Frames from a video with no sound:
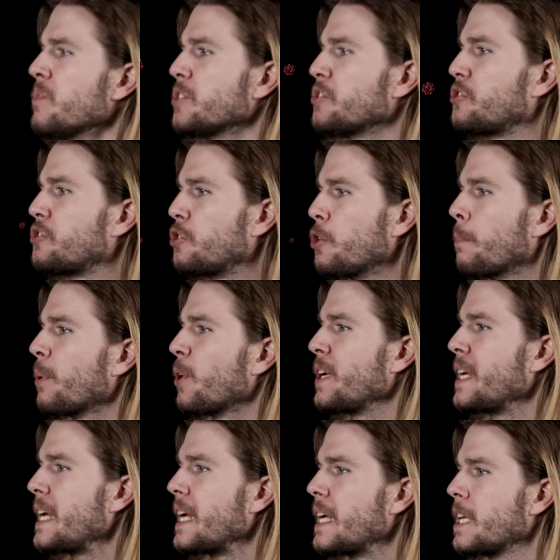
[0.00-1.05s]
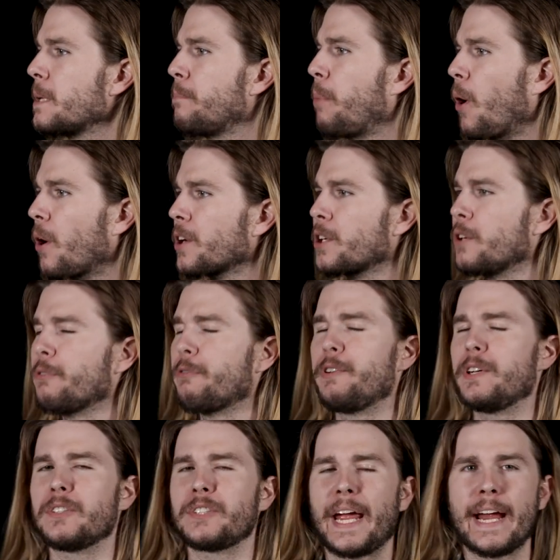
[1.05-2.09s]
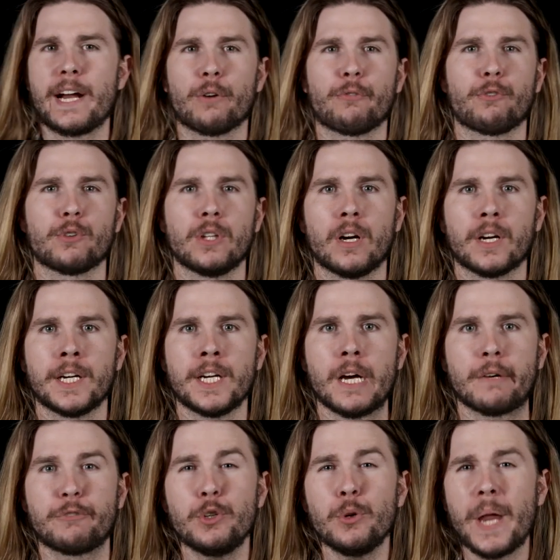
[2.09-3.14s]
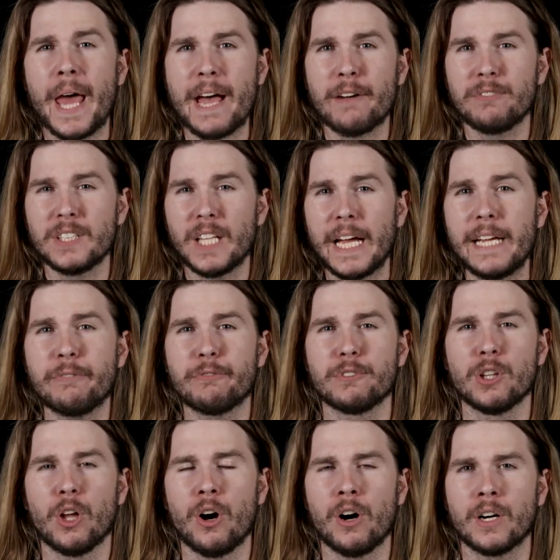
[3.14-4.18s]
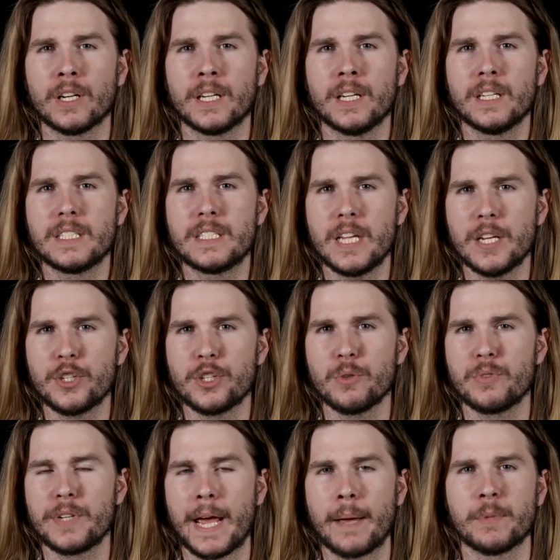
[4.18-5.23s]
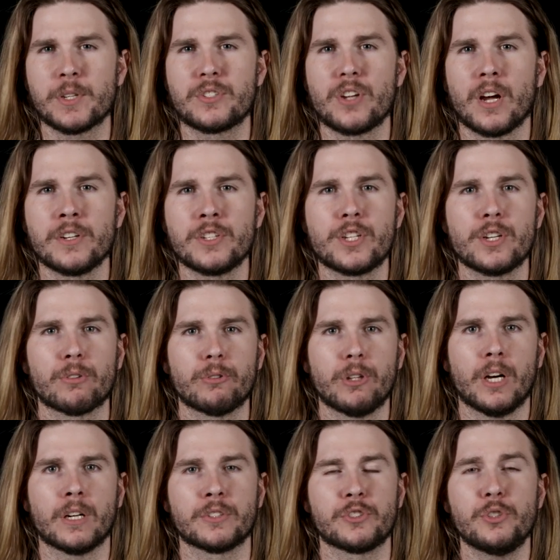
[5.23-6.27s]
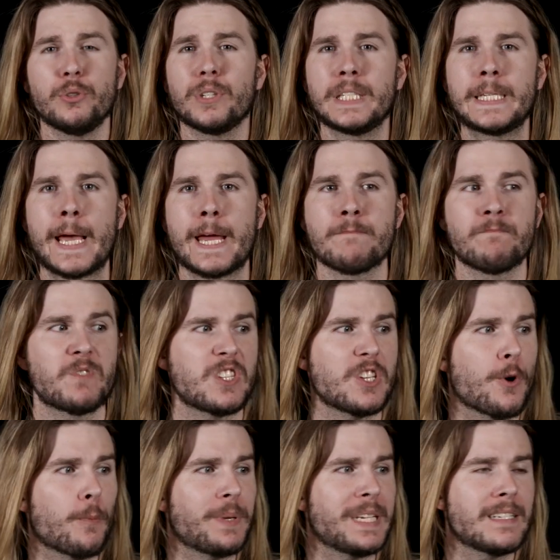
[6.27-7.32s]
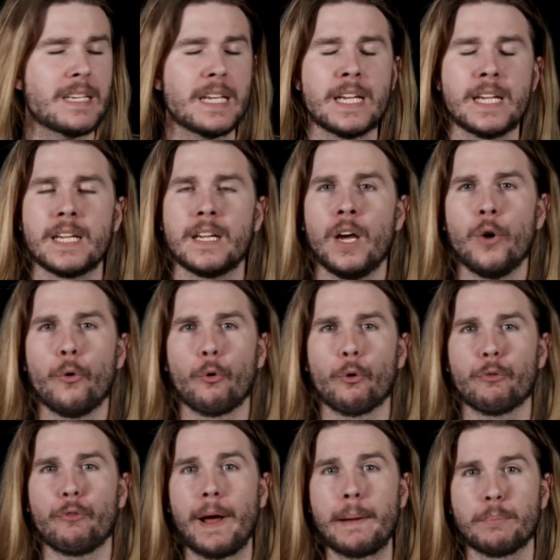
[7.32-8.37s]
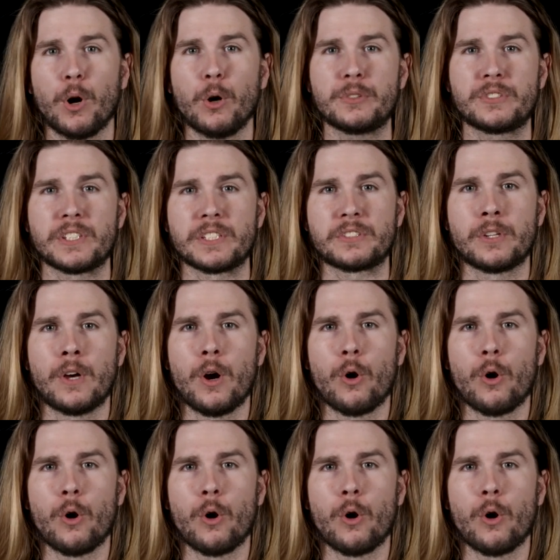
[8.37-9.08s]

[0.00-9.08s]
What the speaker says: superheated, particle-filled air for long enough, you'd have lifelong tissue damage done to your lungs. You could get COPD, or fibrosis,